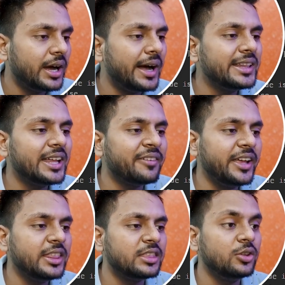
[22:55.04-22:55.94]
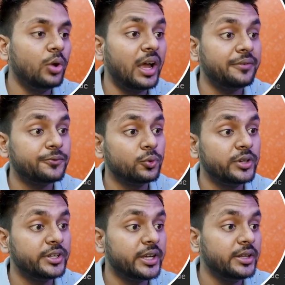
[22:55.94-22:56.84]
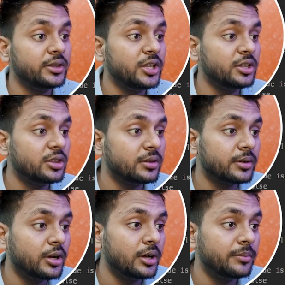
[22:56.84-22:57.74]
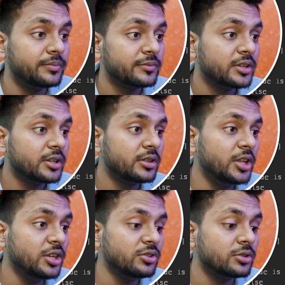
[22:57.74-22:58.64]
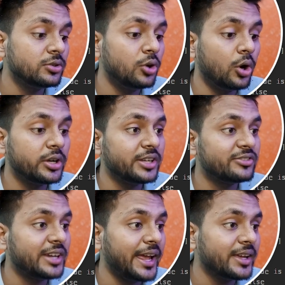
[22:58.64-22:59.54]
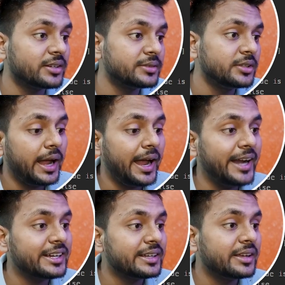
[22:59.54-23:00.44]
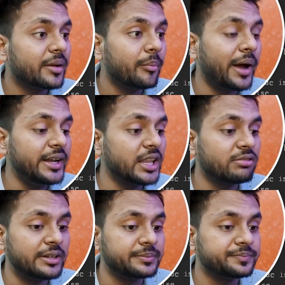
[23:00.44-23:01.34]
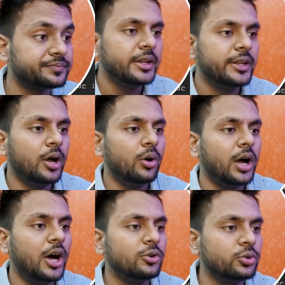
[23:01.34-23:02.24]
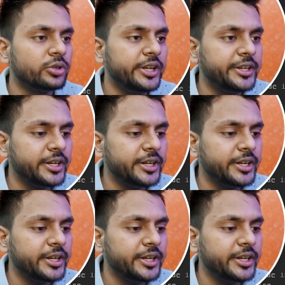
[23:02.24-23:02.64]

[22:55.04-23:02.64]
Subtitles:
Otherwise, you have to return the this dot stack at -1. Now how to delete